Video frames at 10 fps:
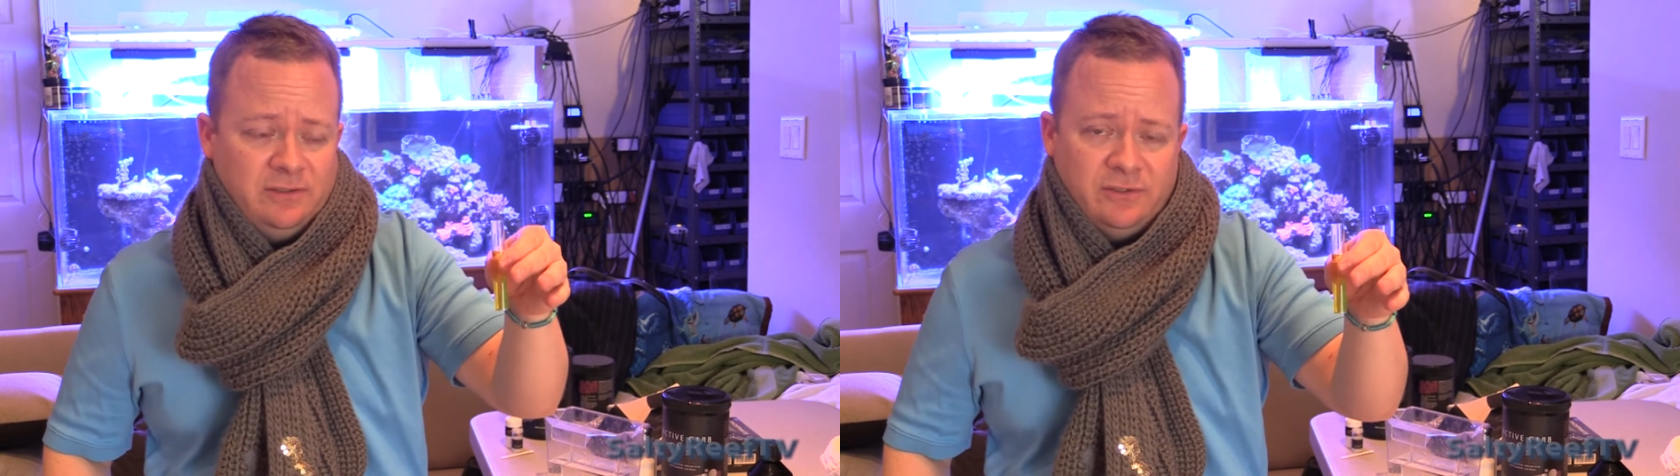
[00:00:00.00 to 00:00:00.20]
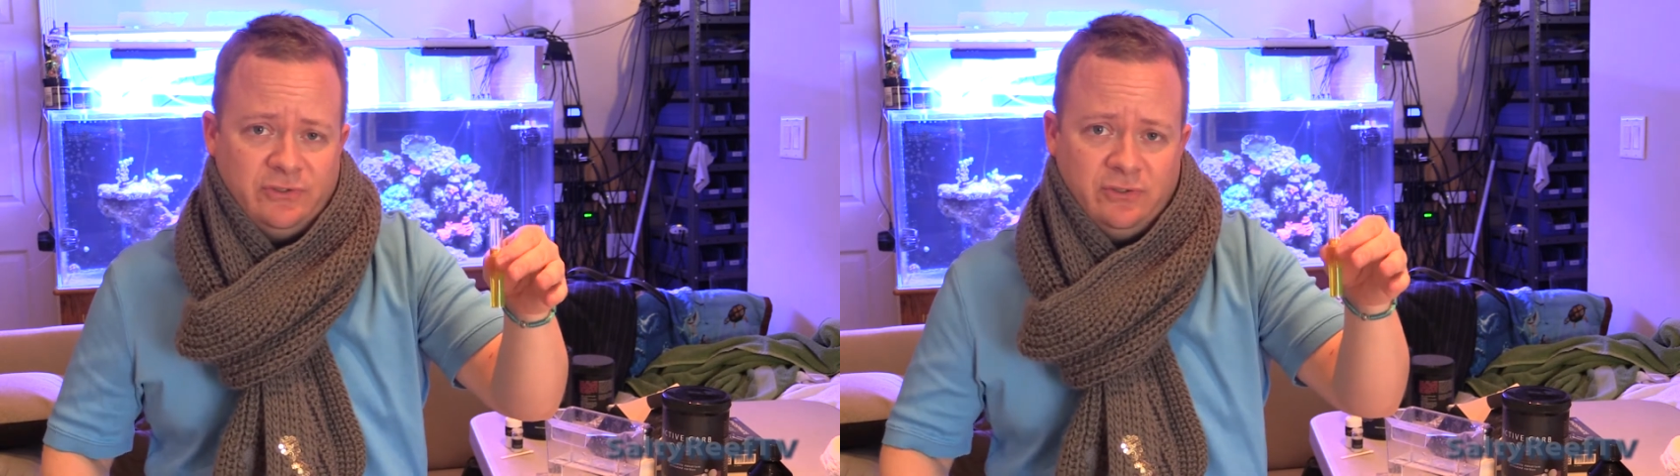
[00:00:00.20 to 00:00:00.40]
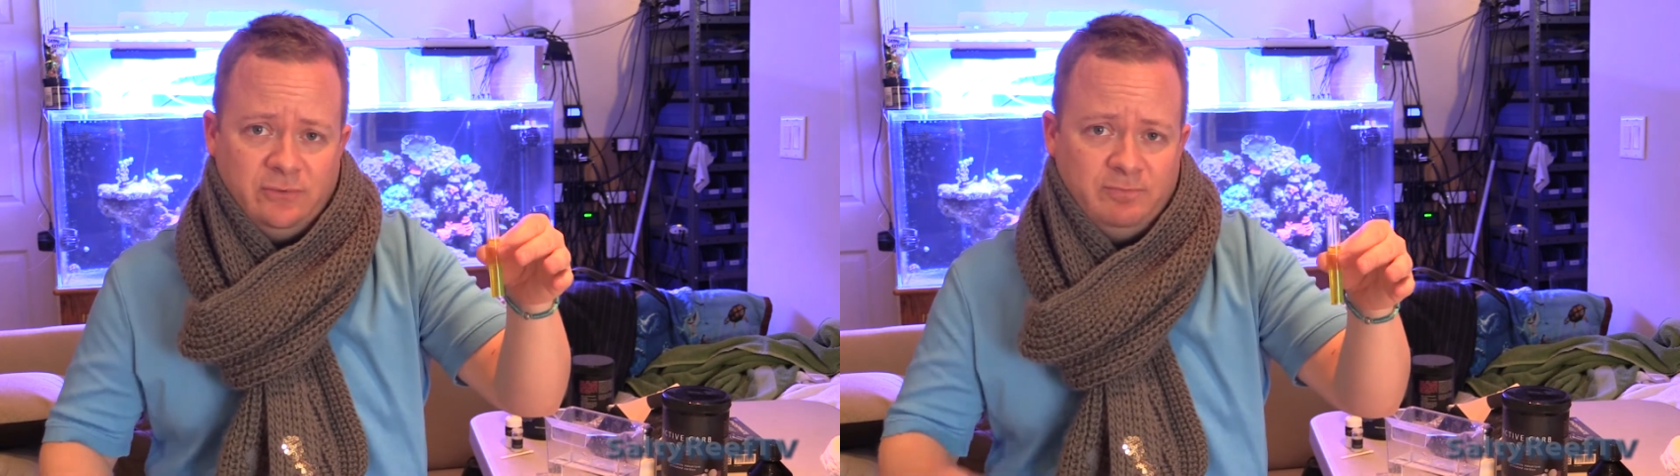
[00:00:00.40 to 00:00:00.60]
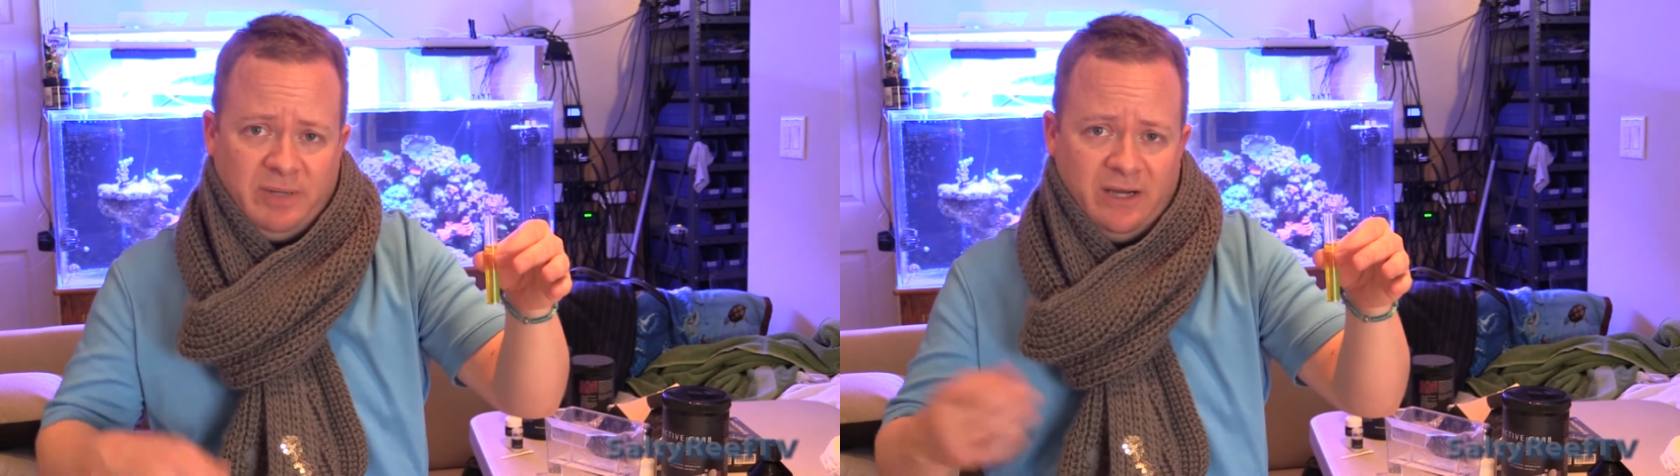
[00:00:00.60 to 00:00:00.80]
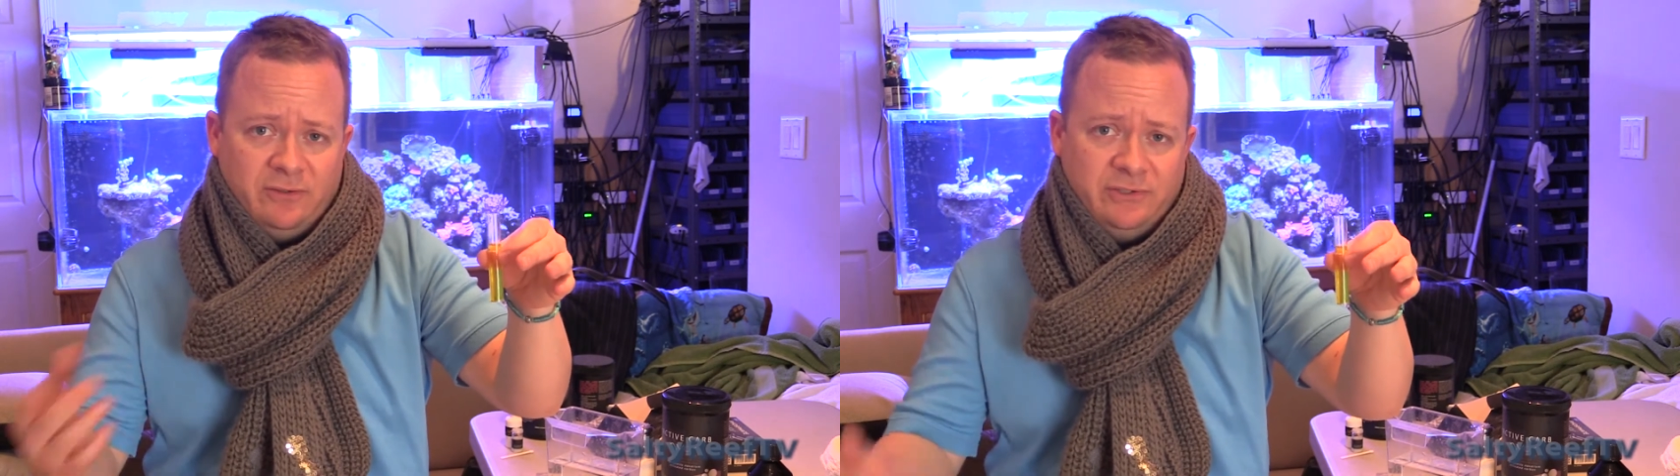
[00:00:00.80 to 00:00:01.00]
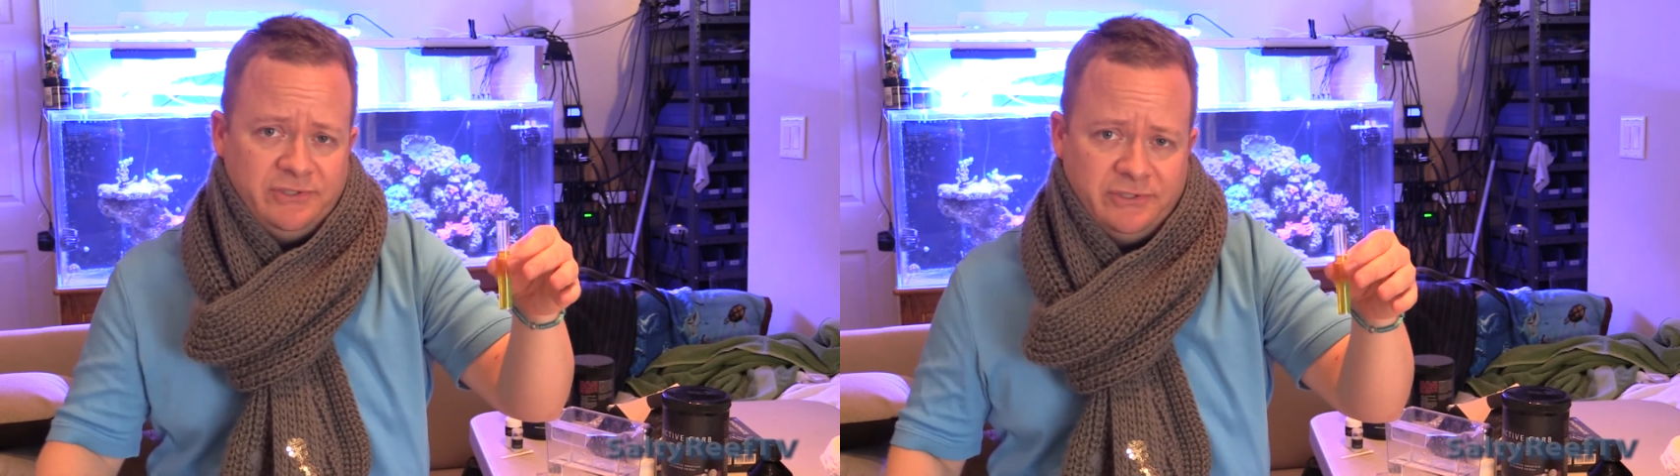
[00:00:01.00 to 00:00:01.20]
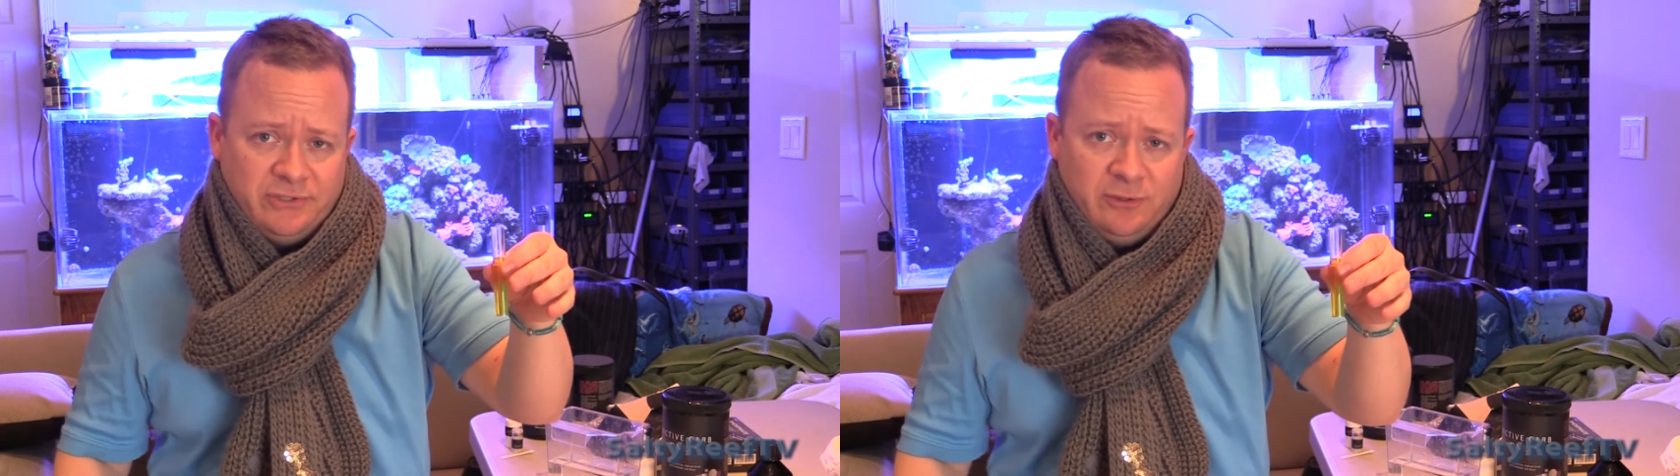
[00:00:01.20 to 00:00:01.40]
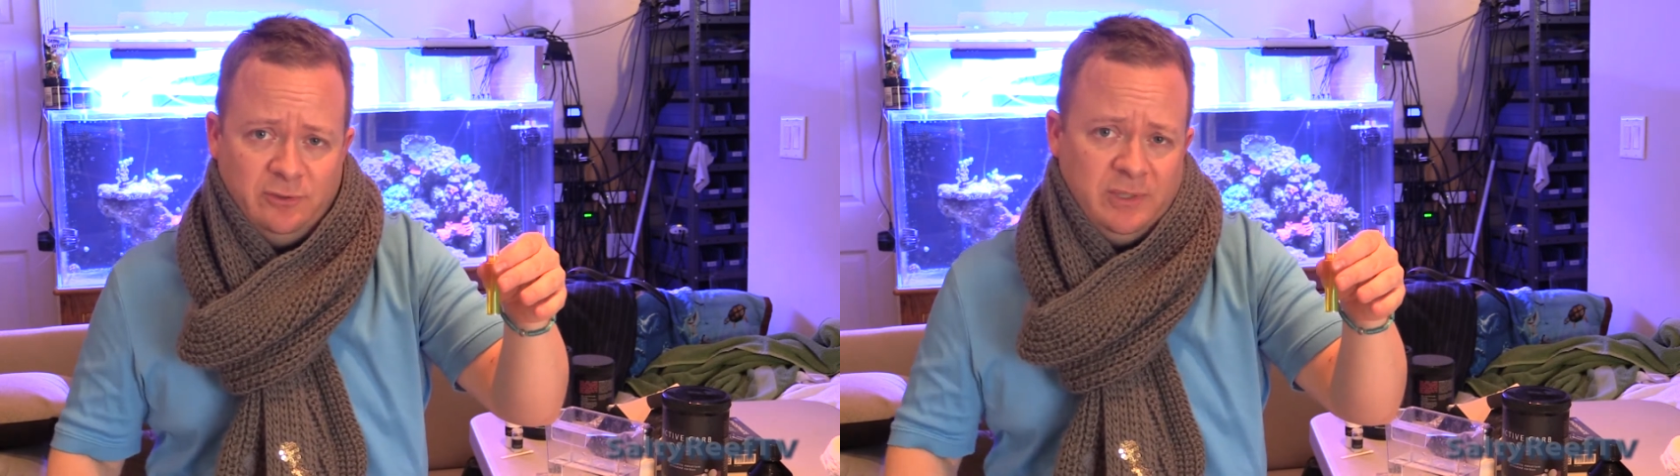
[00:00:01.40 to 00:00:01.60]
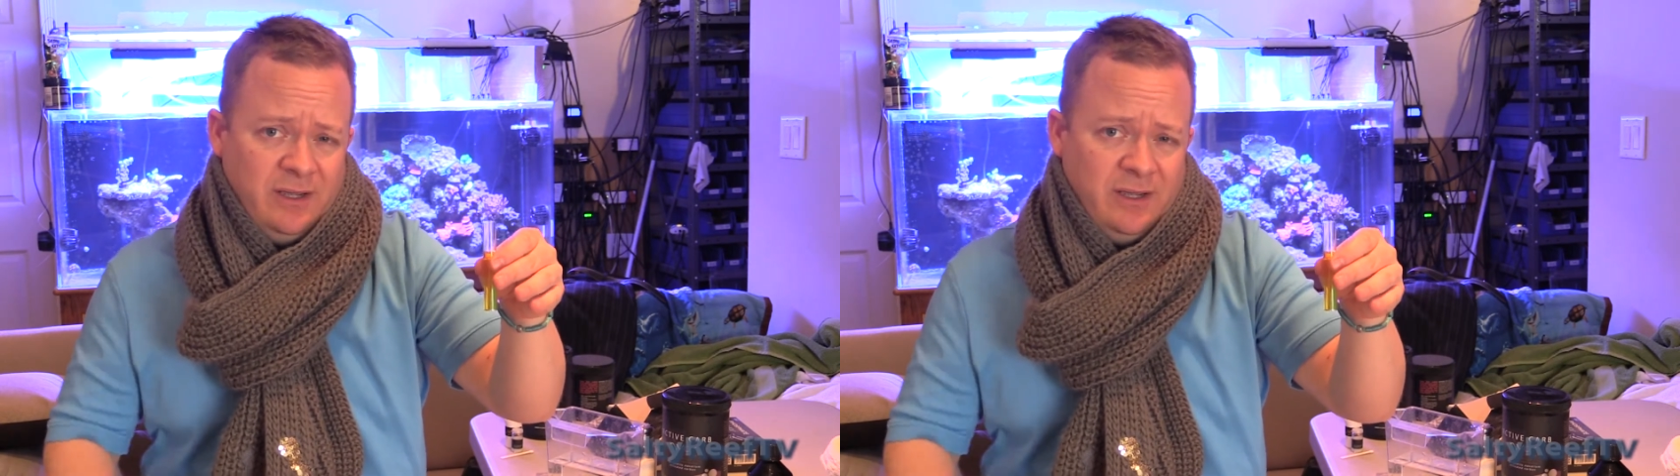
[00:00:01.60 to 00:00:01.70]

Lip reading: There's no powders to scoop.